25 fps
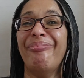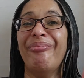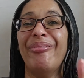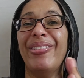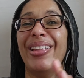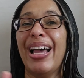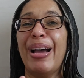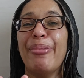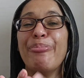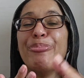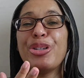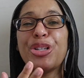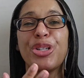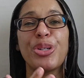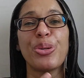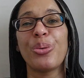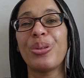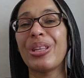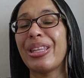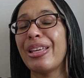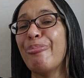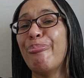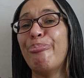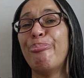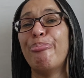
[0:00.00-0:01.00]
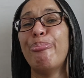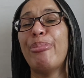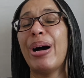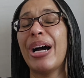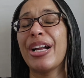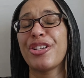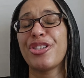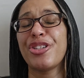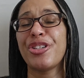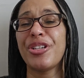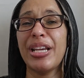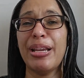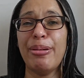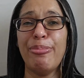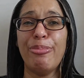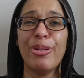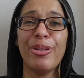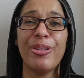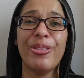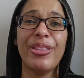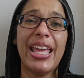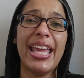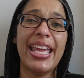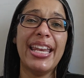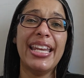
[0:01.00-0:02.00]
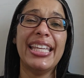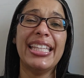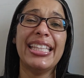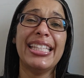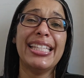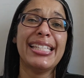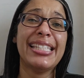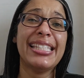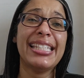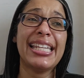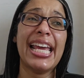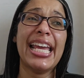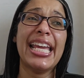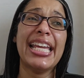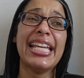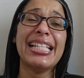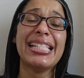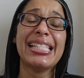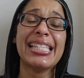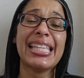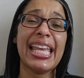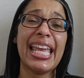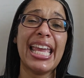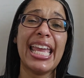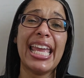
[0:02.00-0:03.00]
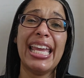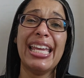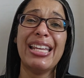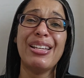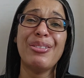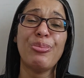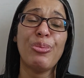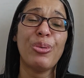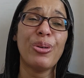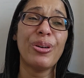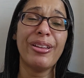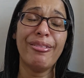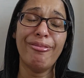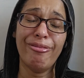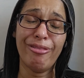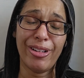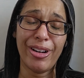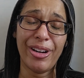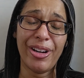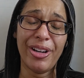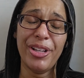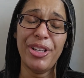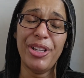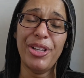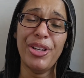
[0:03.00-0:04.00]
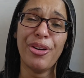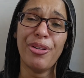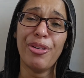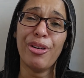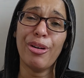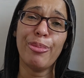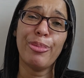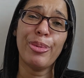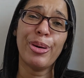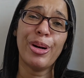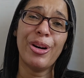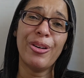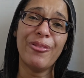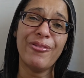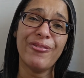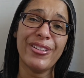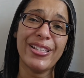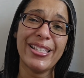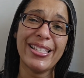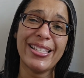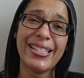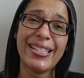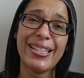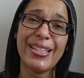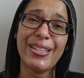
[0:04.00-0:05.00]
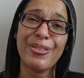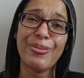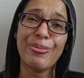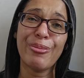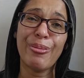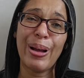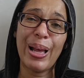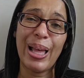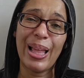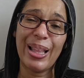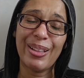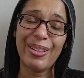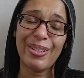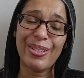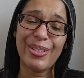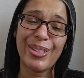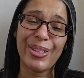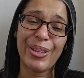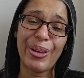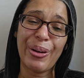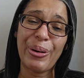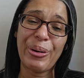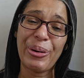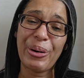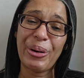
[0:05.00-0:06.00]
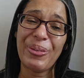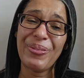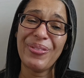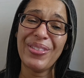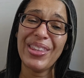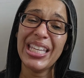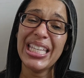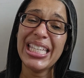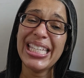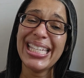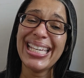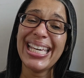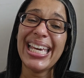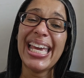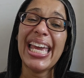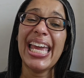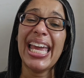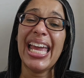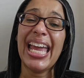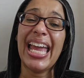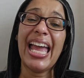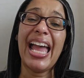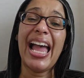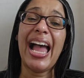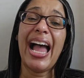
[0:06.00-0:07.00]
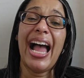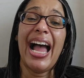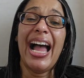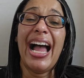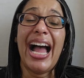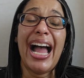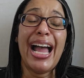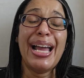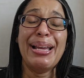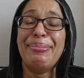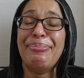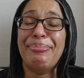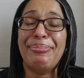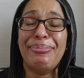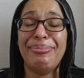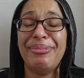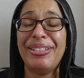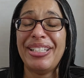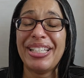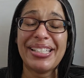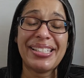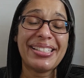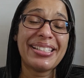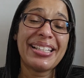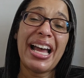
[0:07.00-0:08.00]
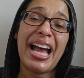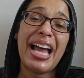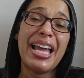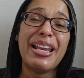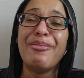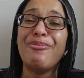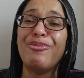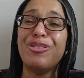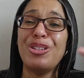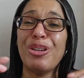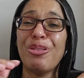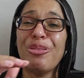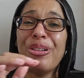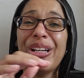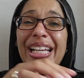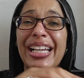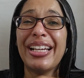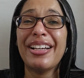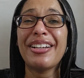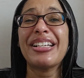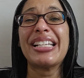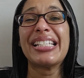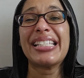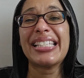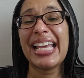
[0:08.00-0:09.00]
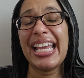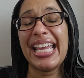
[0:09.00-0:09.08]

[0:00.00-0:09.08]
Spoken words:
I'm sure they're much cheaper than in the States and whatever Europe offers as well. So I'm just kind of doing it because I